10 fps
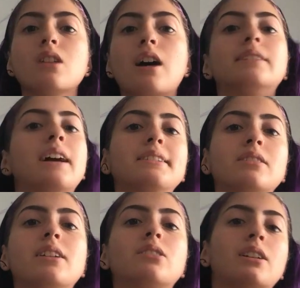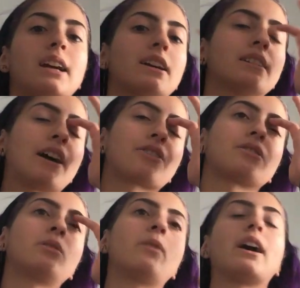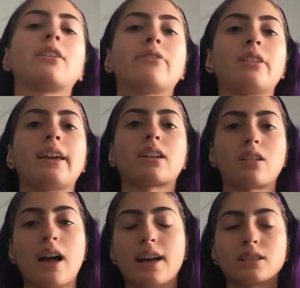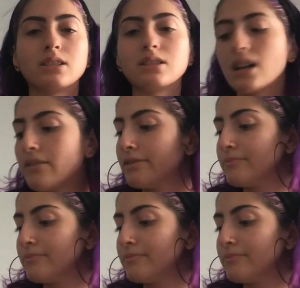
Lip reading: a nice leotard I can actually wear for like class and stuff.